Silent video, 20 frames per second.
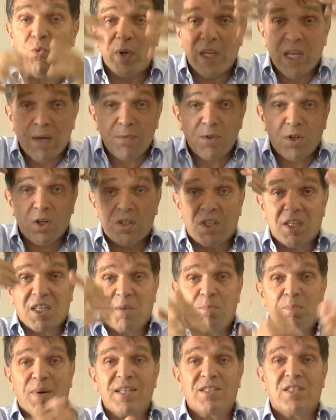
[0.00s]
We haven't got the
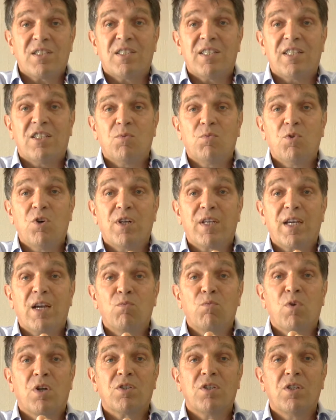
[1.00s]
capacity to work
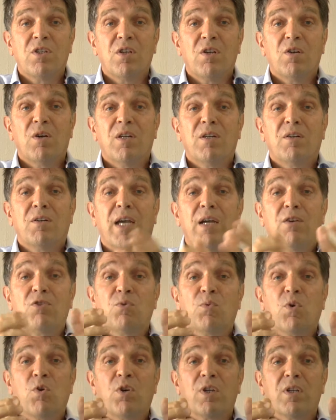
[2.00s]
out what to do and how
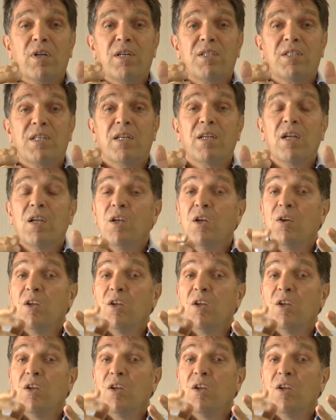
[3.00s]
to organise it.